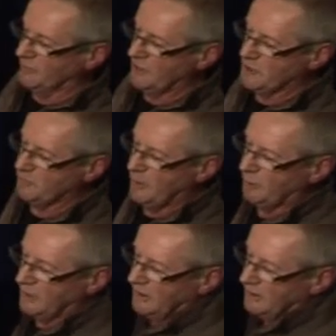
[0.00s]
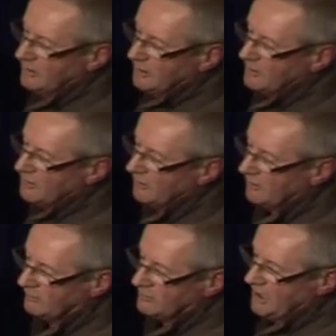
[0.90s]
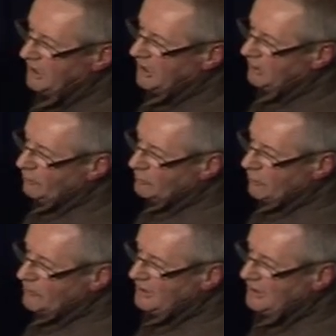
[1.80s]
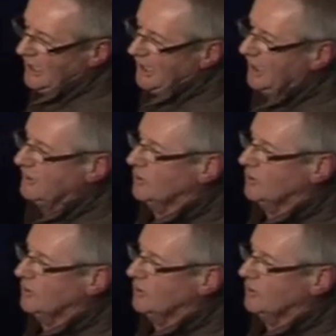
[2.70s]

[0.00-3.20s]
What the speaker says: of this building, taking across and linking